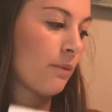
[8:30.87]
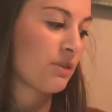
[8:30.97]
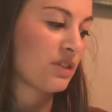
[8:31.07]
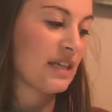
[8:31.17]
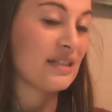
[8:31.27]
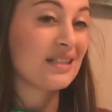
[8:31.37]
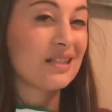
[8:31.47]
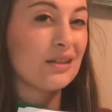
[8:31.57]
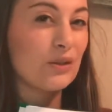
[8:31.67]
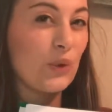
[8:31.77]
pertains
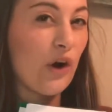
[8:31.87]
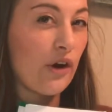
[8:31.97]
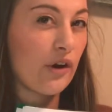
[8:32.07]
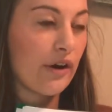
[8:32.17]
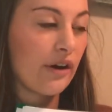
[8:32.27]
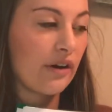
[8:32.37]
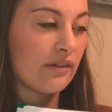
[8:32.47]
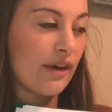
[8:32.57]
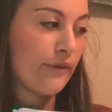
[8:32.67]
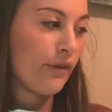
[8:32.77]
to our
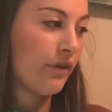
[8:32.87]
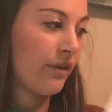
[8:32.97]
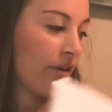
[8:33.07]
level.